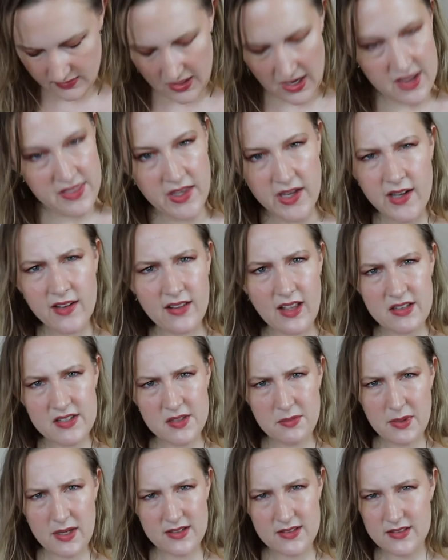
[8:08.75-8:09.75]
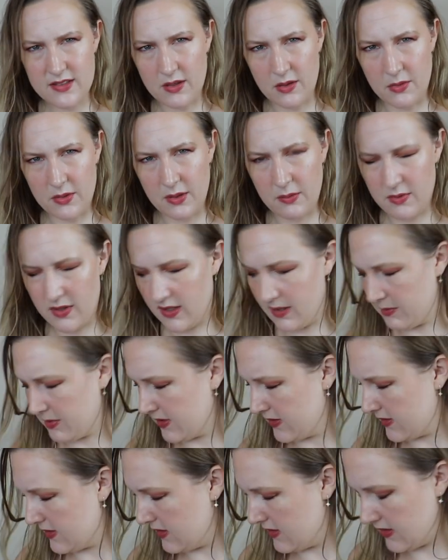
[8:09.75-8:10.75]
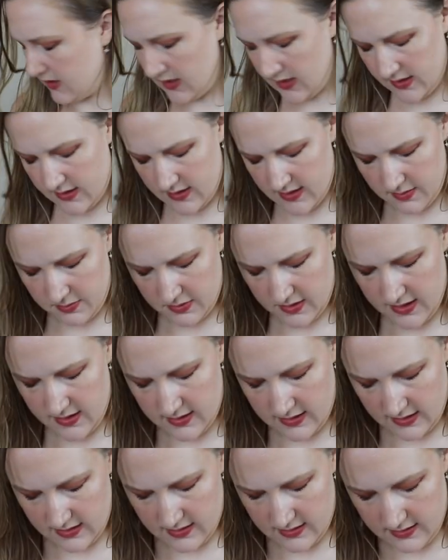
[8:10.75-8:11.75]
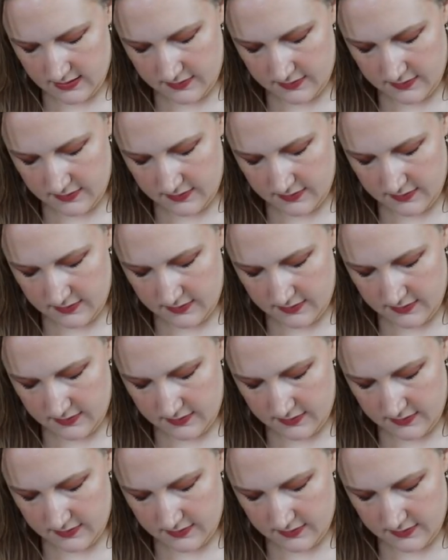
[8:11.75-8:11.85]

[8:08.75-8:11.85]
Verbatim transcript: I think Glossybox is the only one that puts the deluxe size pricing.